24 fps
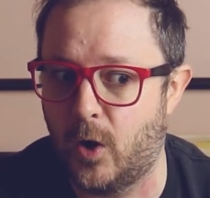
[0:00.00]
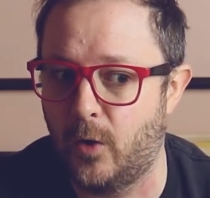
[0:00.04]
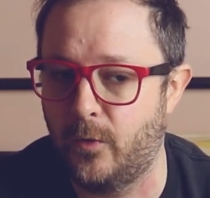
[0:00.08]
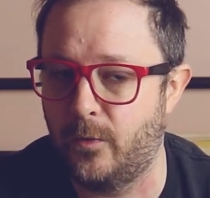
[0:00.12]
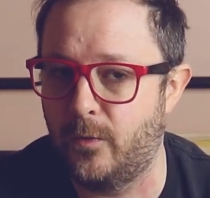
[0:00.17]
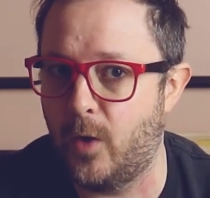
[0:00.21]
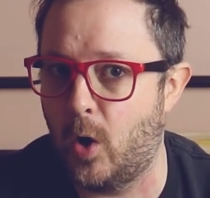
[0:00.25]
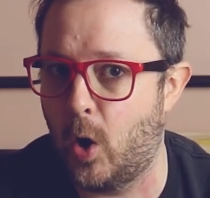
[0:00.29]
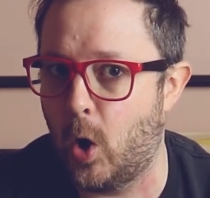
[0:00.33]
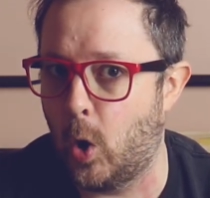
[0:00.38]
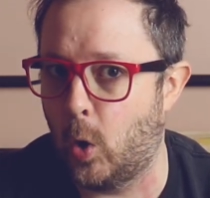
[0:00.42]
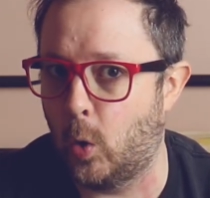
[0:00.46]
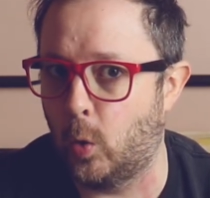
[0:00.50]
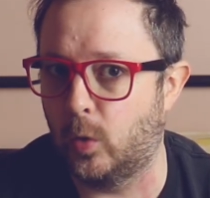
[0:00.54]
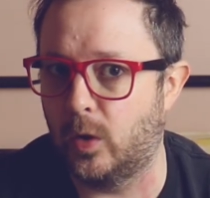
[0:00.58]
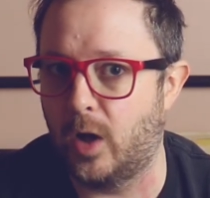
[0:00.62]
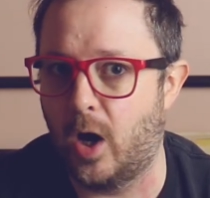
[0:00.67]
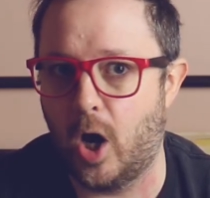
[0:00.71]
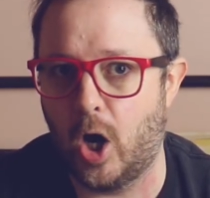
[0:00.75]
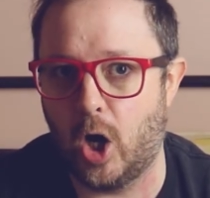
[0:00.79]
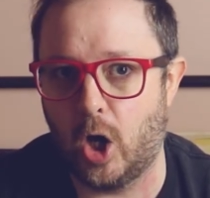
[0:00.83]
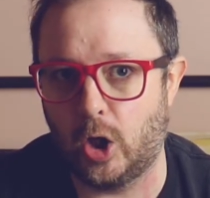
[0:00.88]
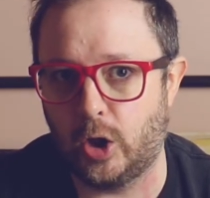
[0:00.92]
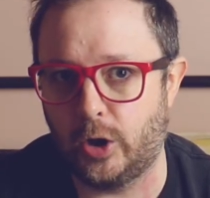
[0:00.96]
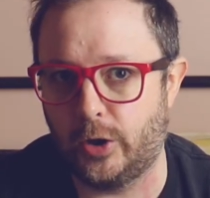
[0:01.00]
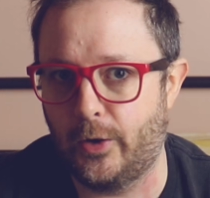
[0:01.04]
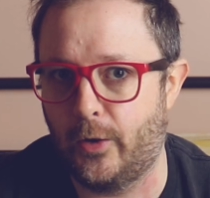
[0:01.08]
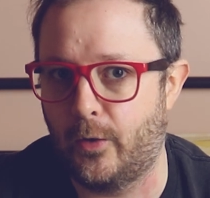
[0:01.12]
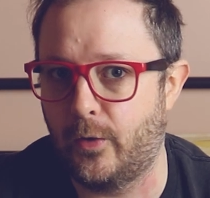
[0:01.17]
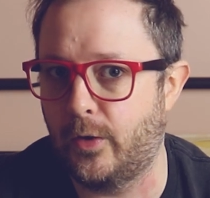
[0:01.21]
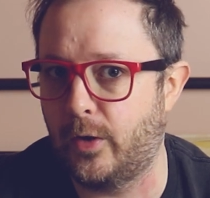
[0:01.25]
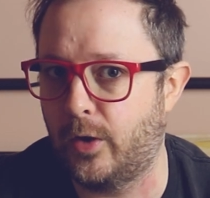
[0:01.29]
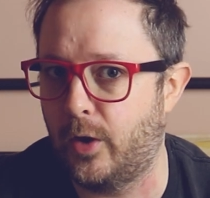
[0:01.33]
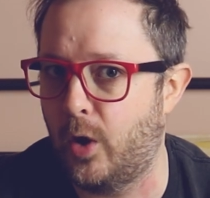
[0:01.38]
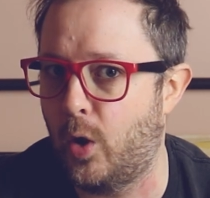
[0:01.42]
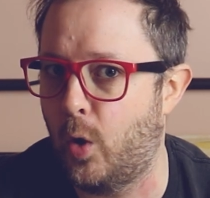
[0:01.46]
on the whole are
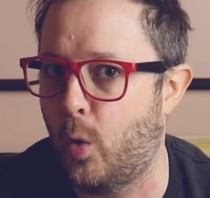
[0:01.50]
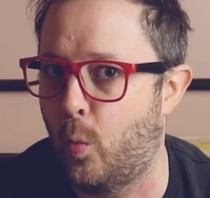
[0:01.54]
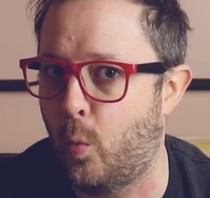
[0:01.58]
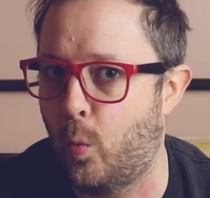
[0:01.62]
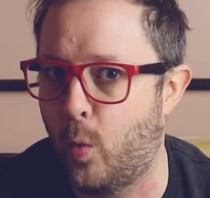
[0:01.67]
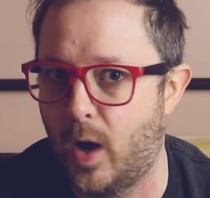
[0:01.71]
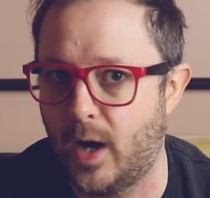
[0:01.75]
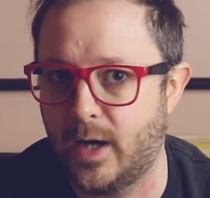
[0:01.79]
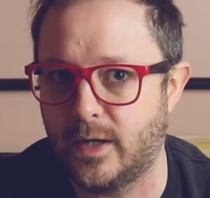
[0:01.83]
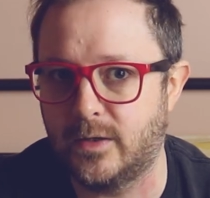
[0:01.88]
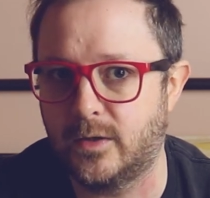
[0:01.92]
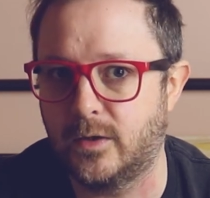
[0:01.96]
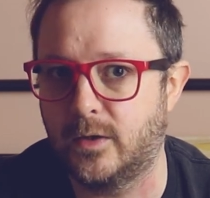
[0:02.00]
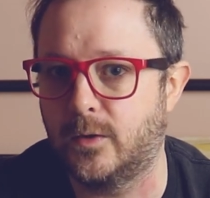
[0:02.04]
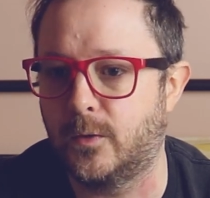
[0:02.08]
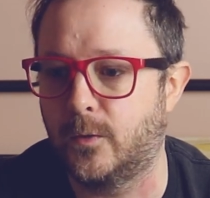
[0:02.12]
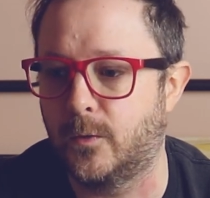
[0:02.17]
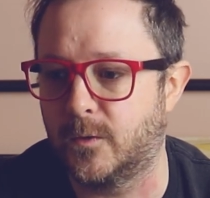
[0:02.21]
longer, wider,